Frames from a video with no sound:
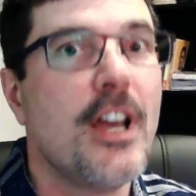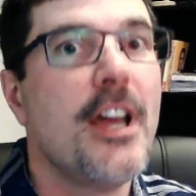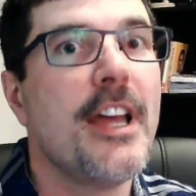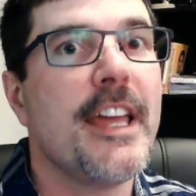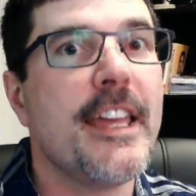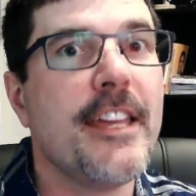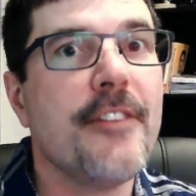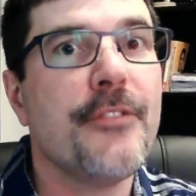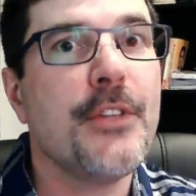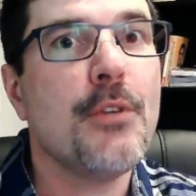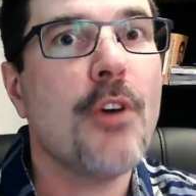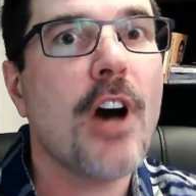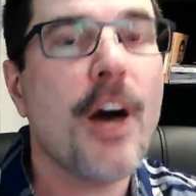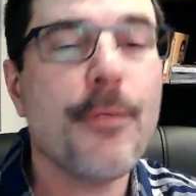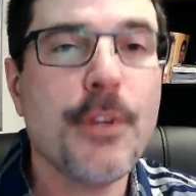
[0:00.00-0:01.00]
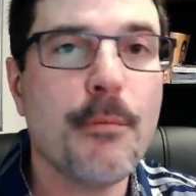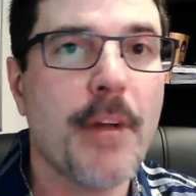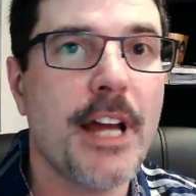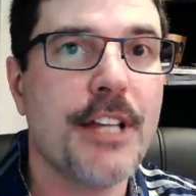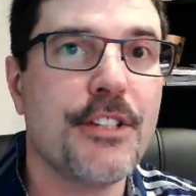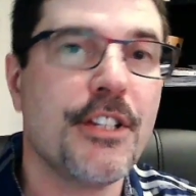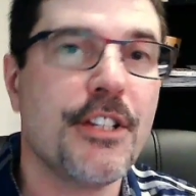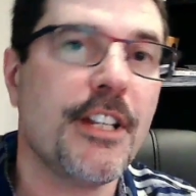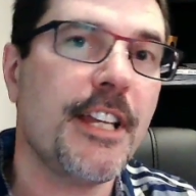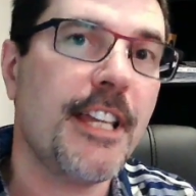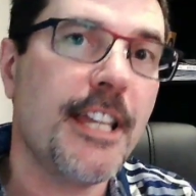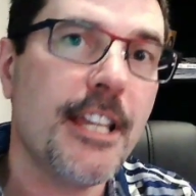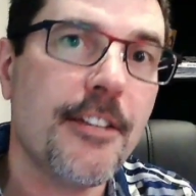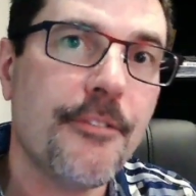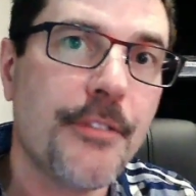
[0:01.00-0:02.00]
if you optimize it,
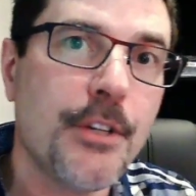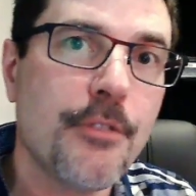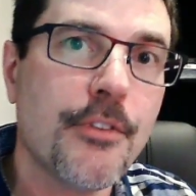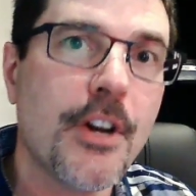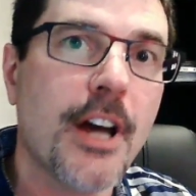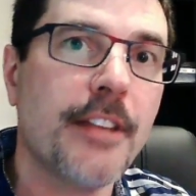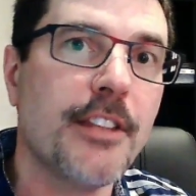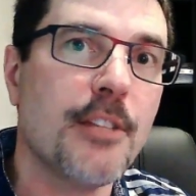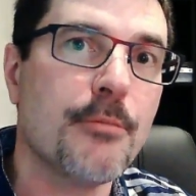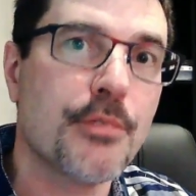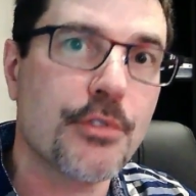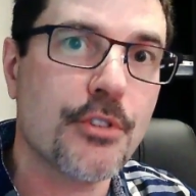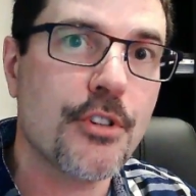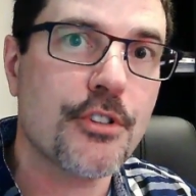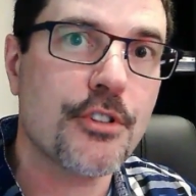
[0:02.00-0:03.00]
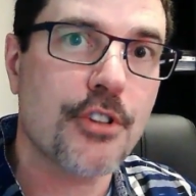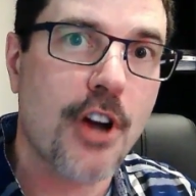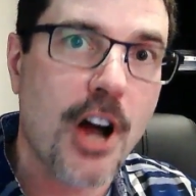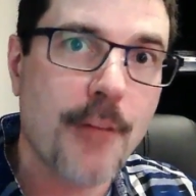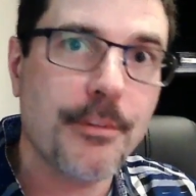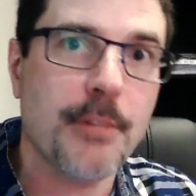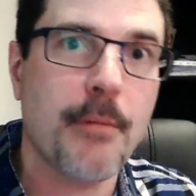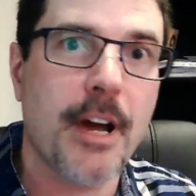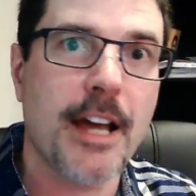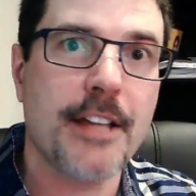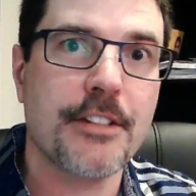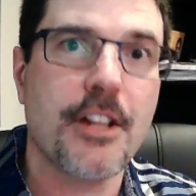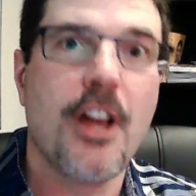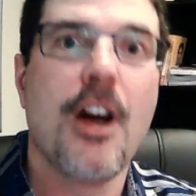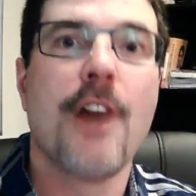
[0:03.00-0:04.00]
if you've got them search
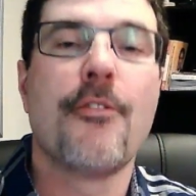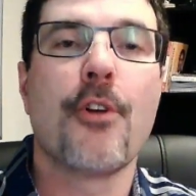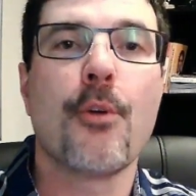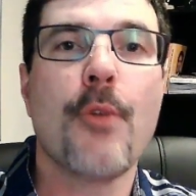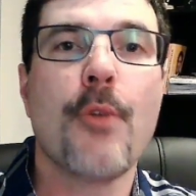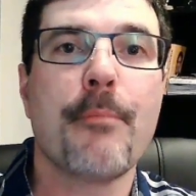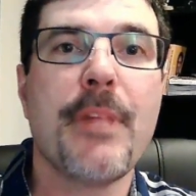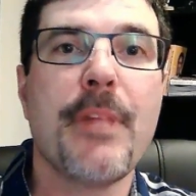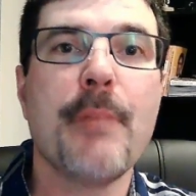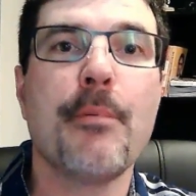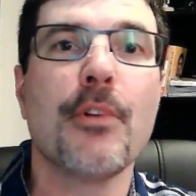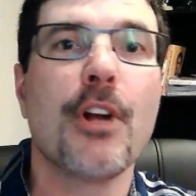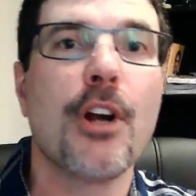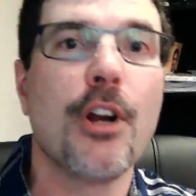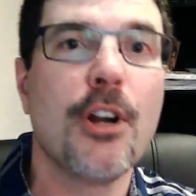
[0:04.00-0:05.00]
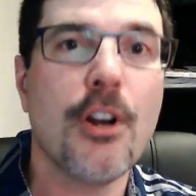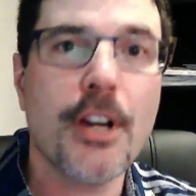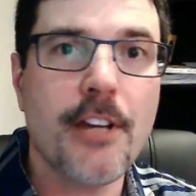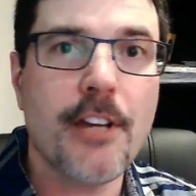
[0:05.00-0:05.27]
optimized for what people are looking